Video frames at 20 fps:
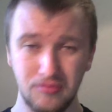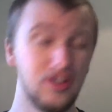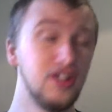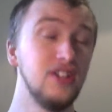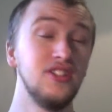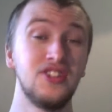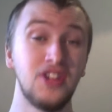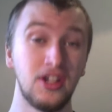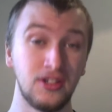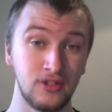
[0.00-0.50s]

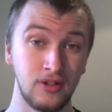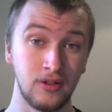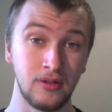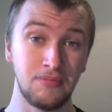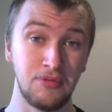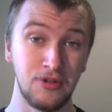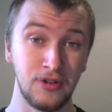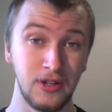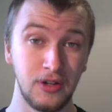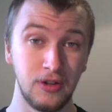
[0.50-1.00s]
It does
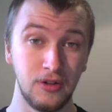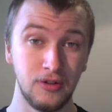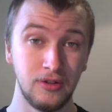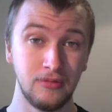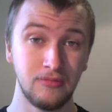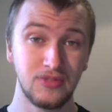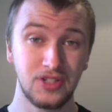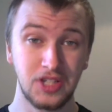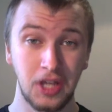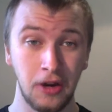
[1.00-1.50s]
look pretty
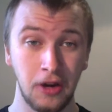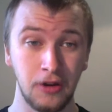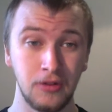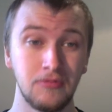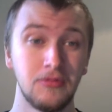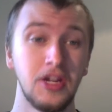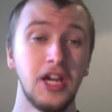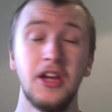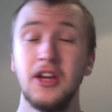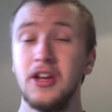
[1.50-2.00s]
cool. So,
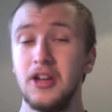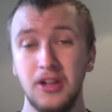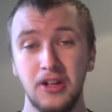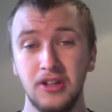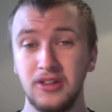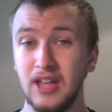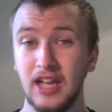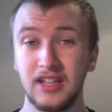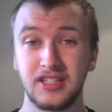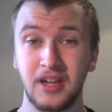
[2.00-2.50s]

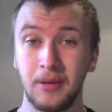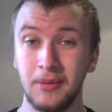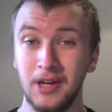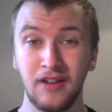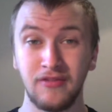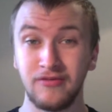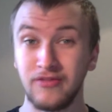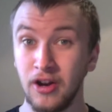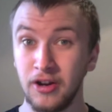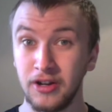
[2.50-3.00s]
that's coming
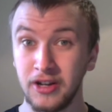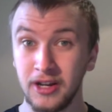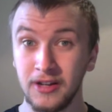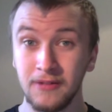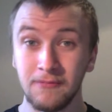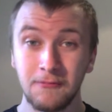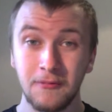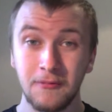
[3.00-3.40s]
out Friday.